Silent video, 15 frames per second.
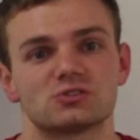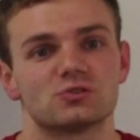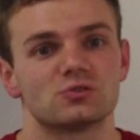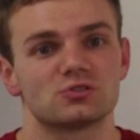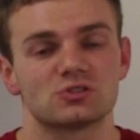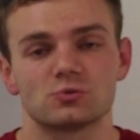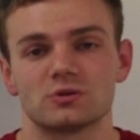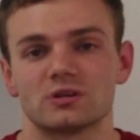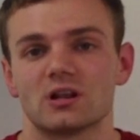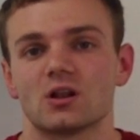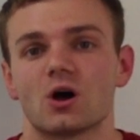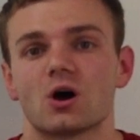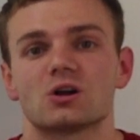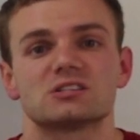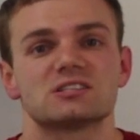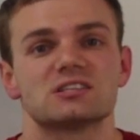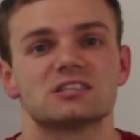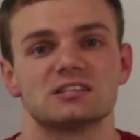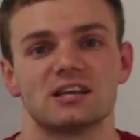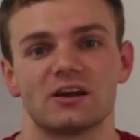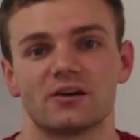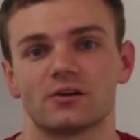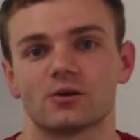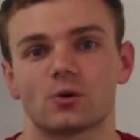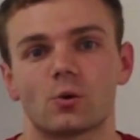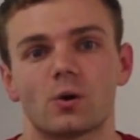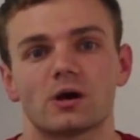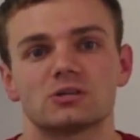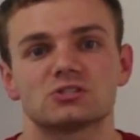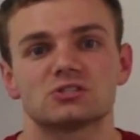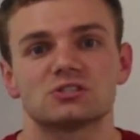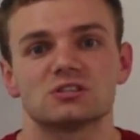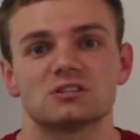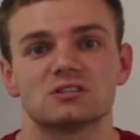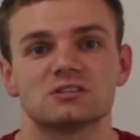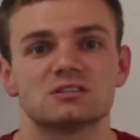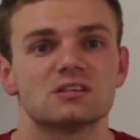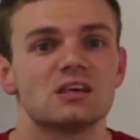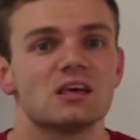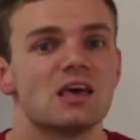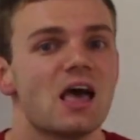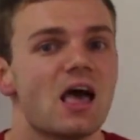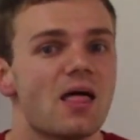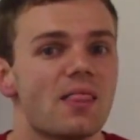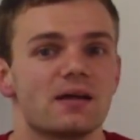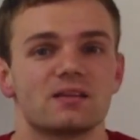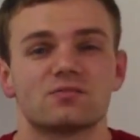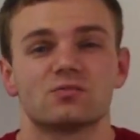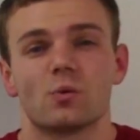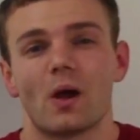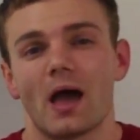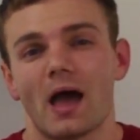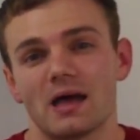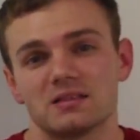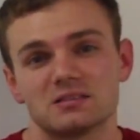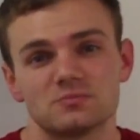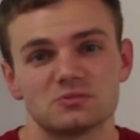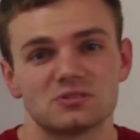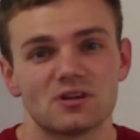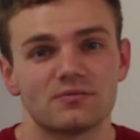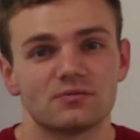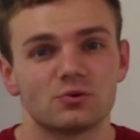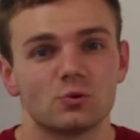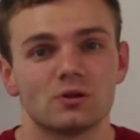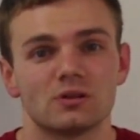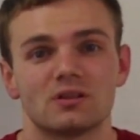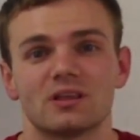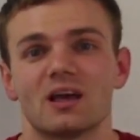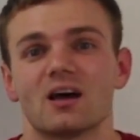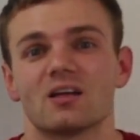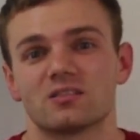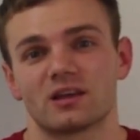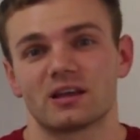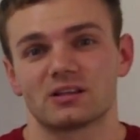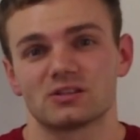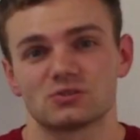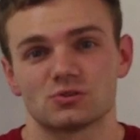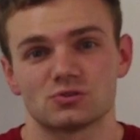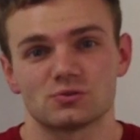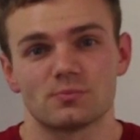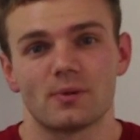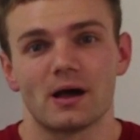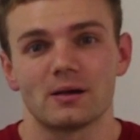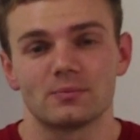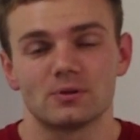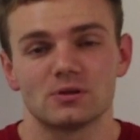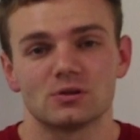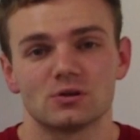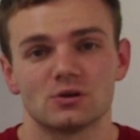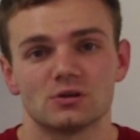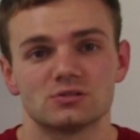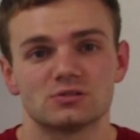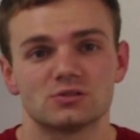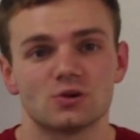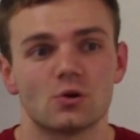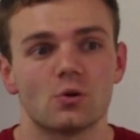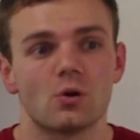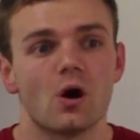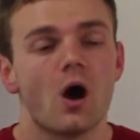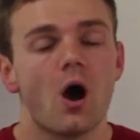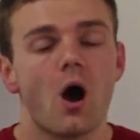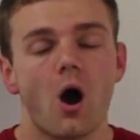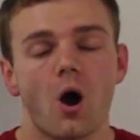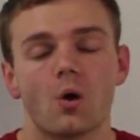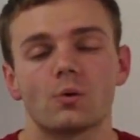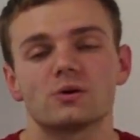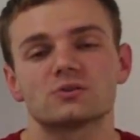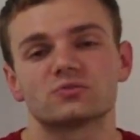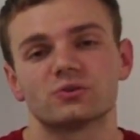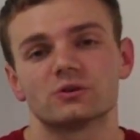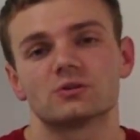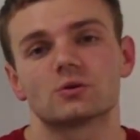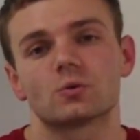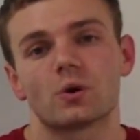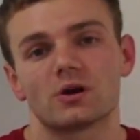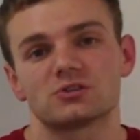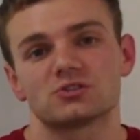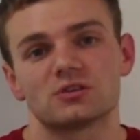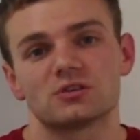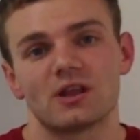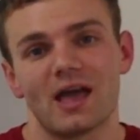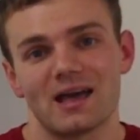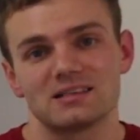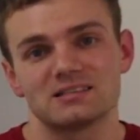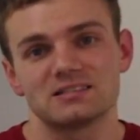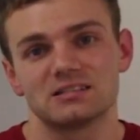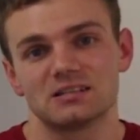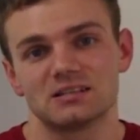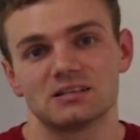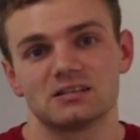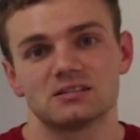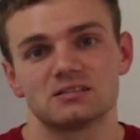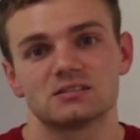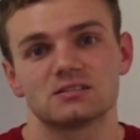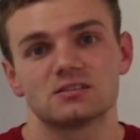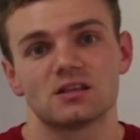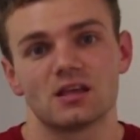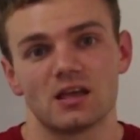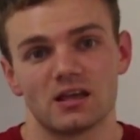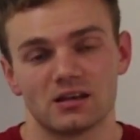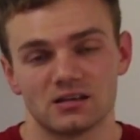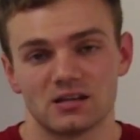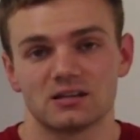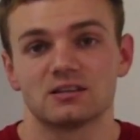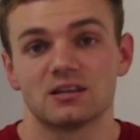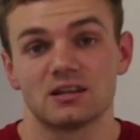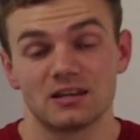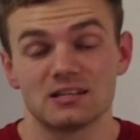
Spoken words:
because we get a lot of scenario questions that if you add some stuff to it, the other answers might be good. So always read the question as it is in its